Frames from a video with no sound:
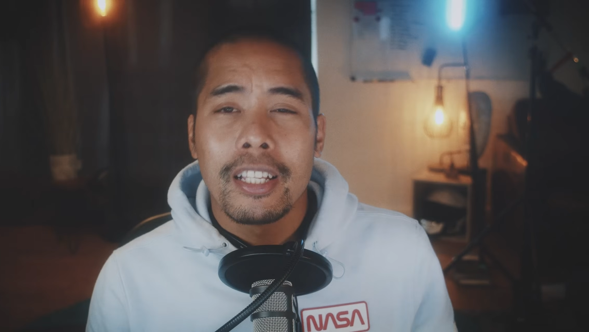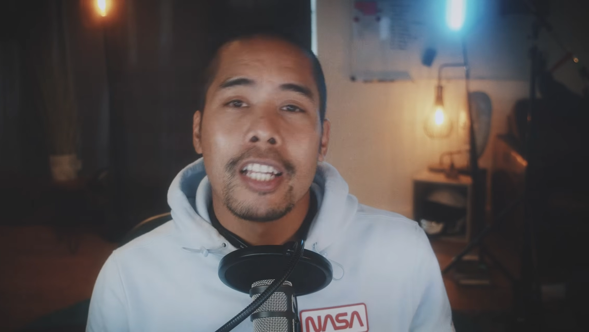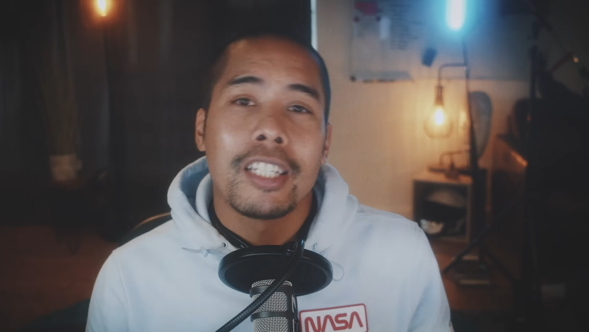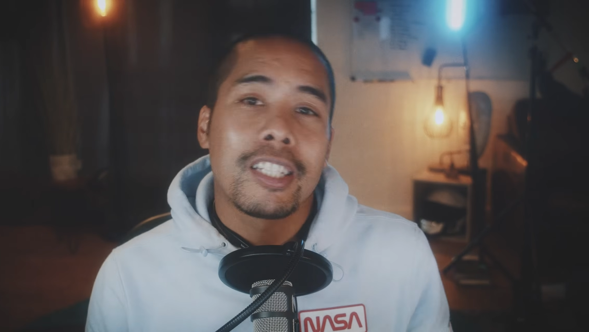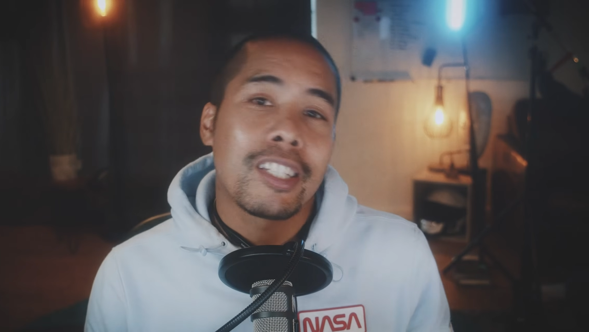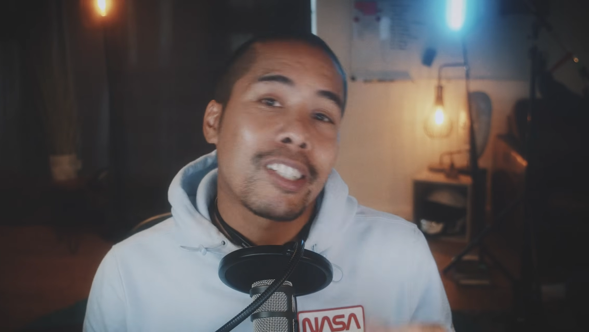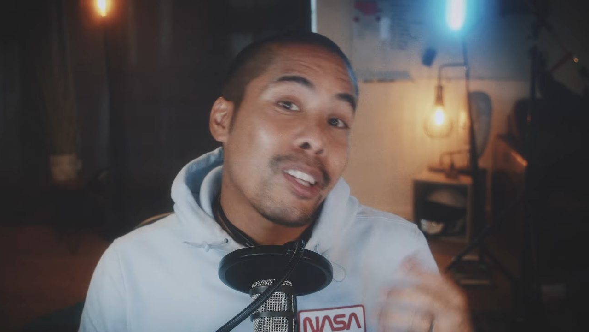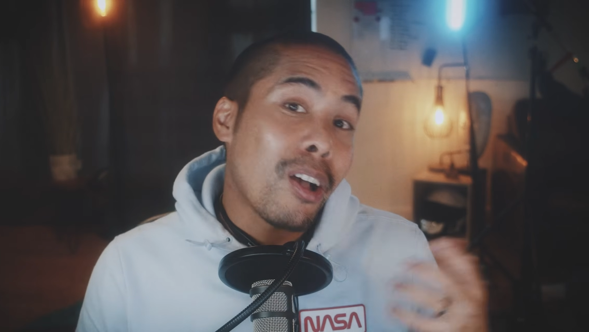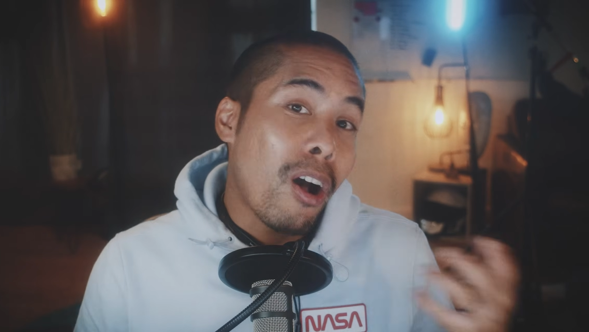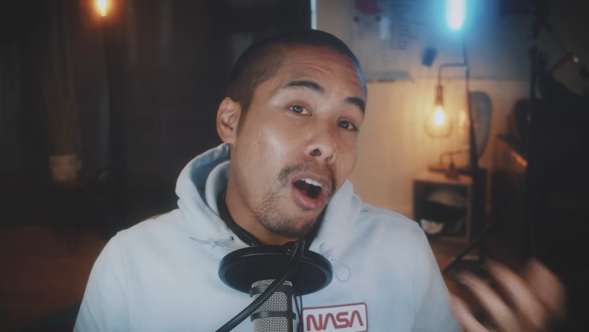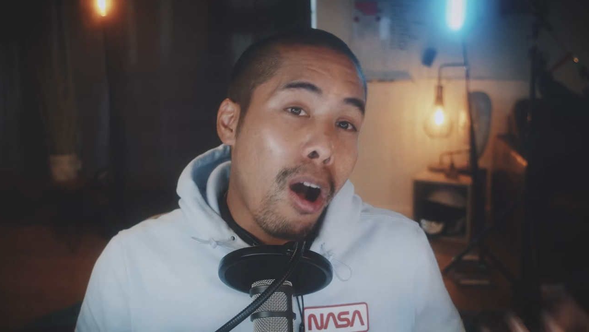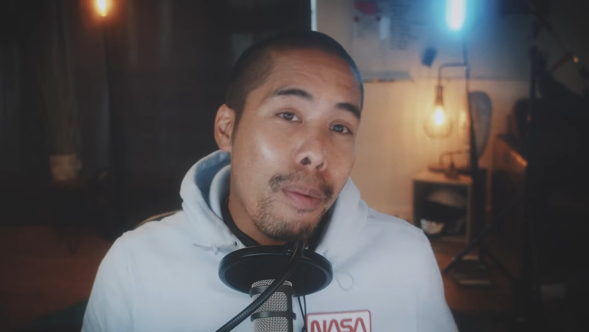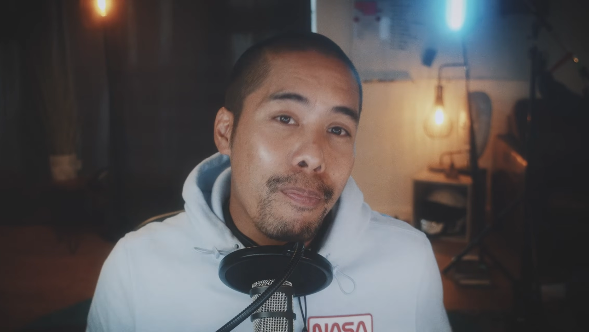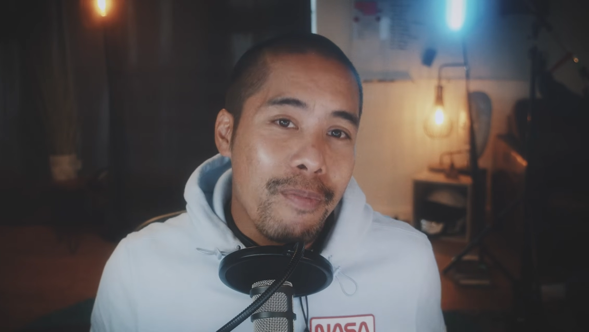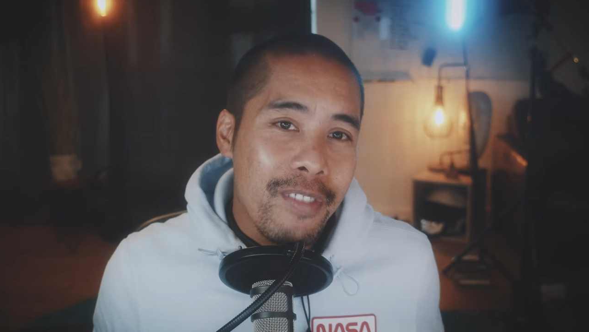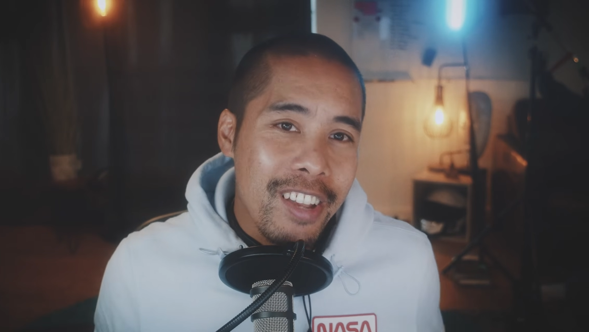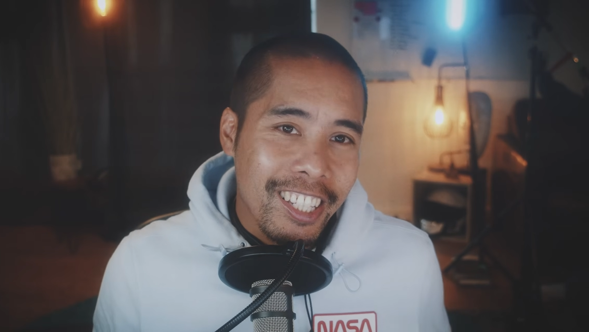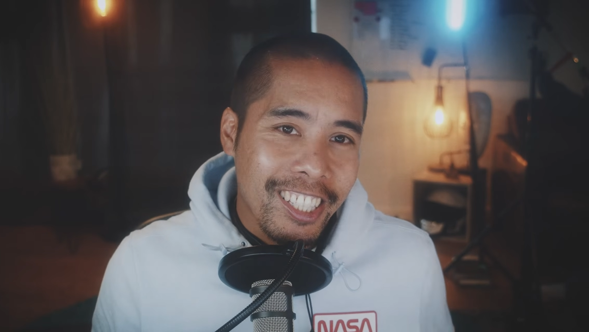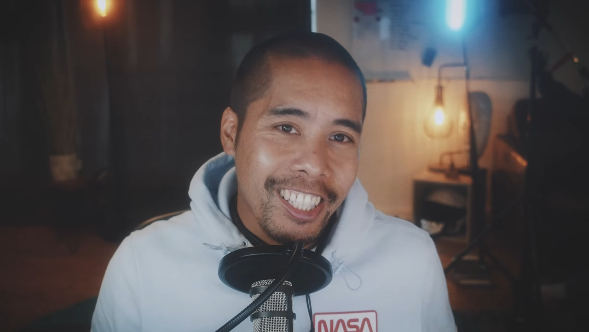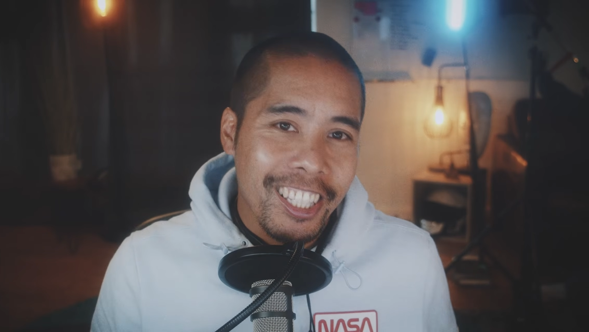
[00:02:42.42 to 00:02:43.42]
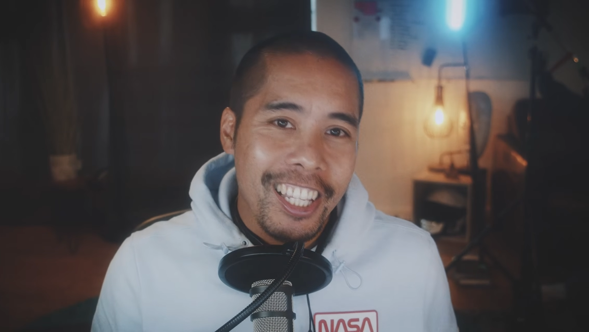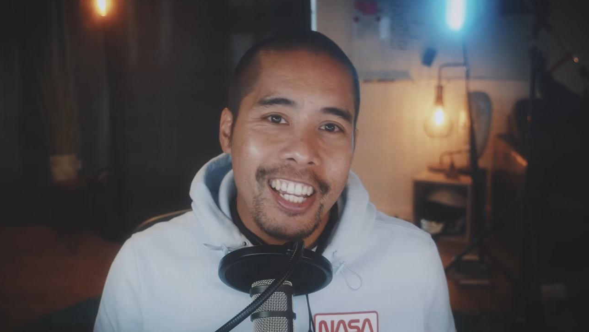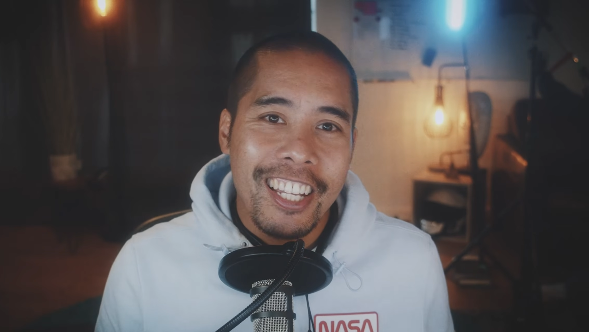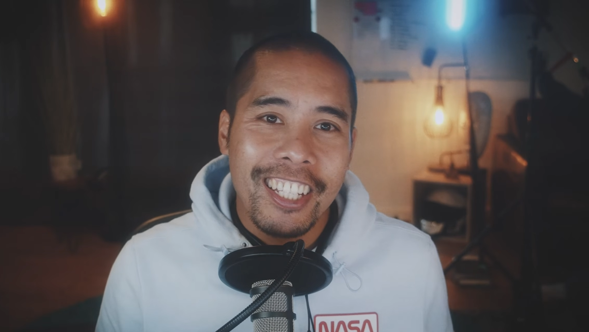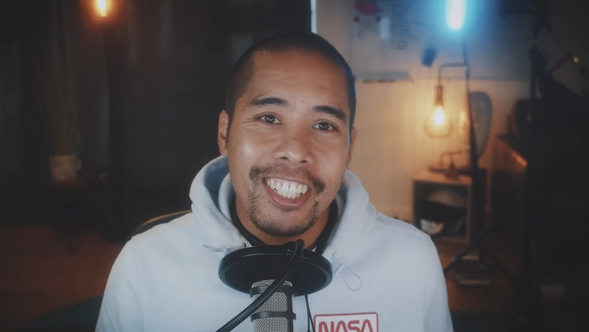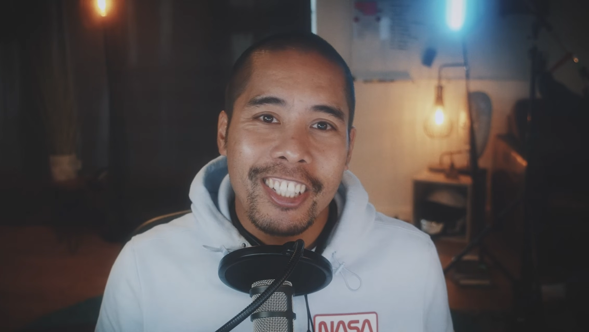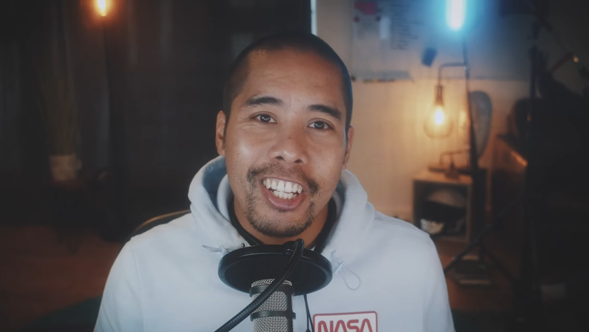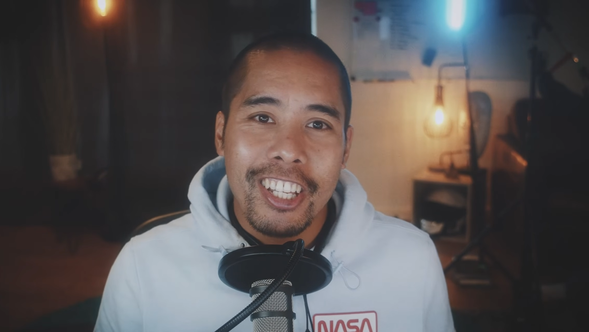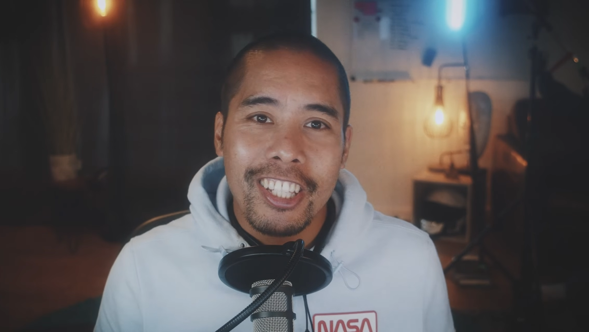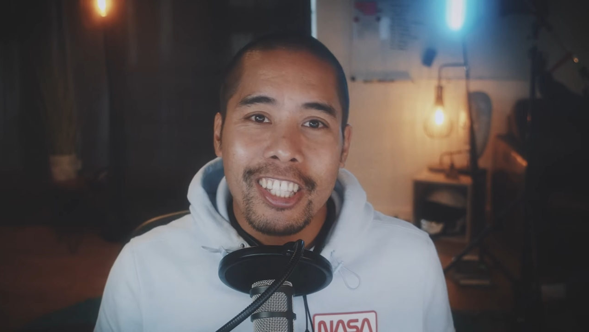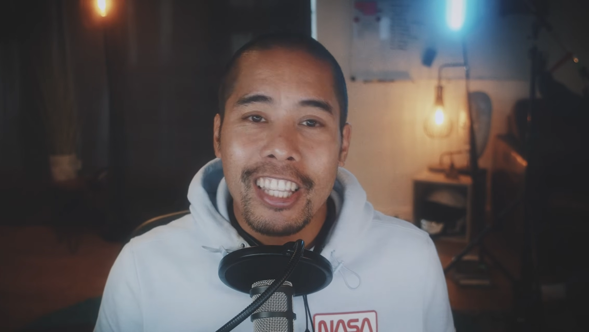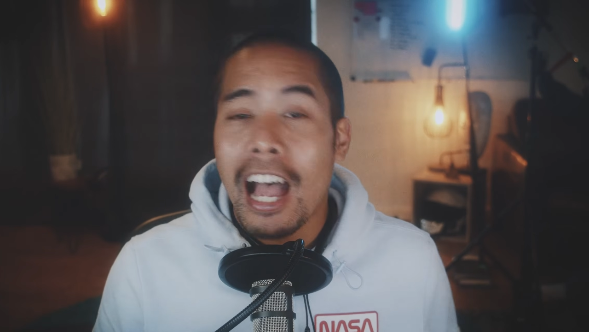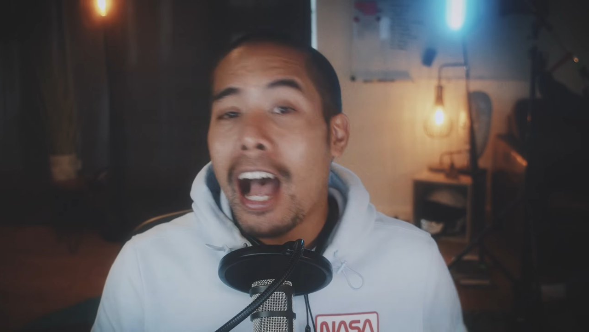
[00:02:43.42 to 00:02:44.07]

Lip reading: This is obviously just